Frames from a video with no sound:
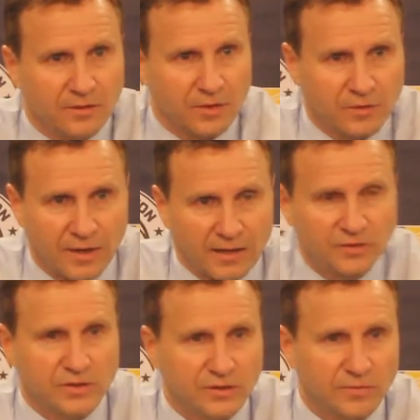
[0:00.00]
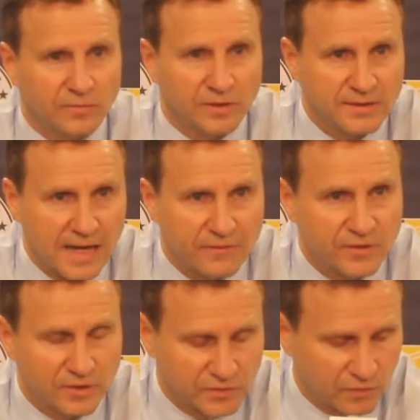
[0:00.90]
Our crowd cheers for him. Our staff
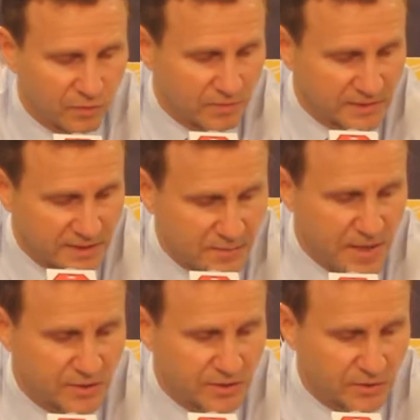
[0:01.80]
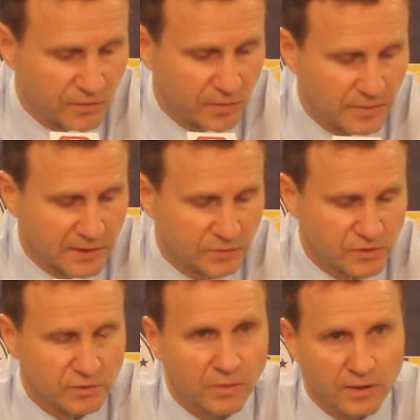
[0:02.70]
cheers for him. His teammates cheer for him. That's
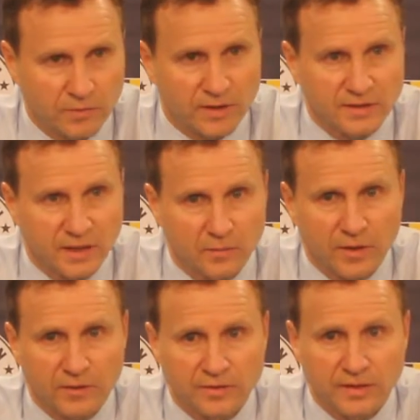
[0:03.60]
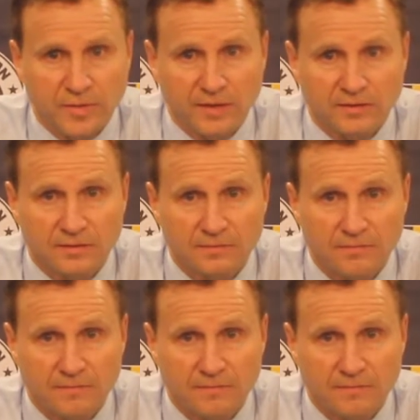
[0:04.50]
what you want. You want to celebrate your teammates.